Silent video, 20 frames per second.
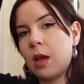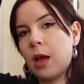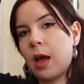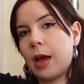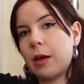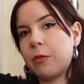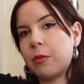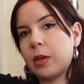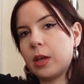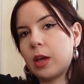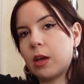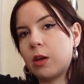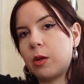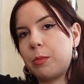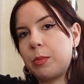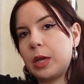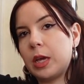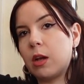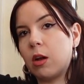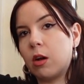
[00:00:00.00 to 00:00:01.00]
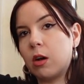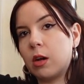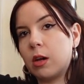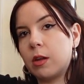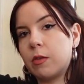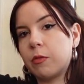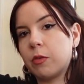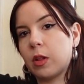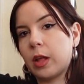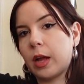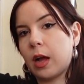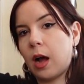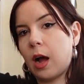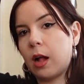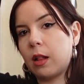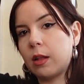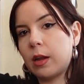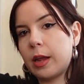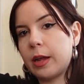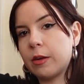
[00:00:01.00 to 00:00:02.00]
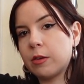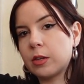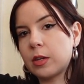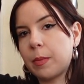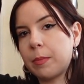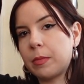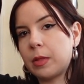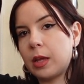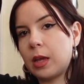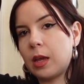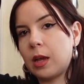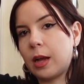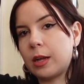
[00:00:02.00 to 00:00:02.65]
I feel like it could be good for like a holiday or something.